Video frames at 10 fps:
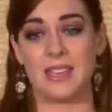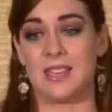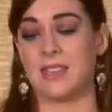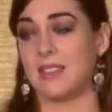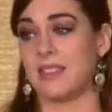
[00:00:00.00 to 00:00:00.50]

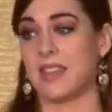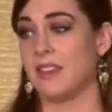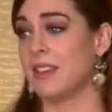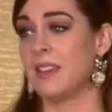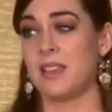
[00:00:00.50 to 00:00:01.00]
ink that
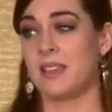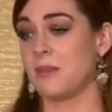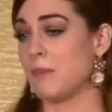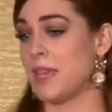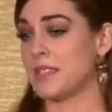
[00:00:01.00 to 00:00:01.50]

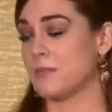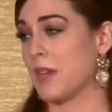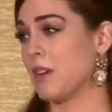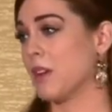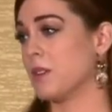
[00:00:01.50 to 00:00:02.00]
makes my
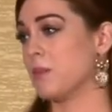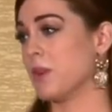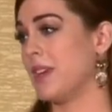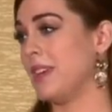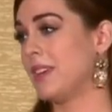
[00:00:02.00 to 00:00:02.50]
heart
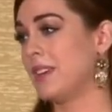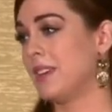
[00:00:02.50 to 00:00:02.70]
break.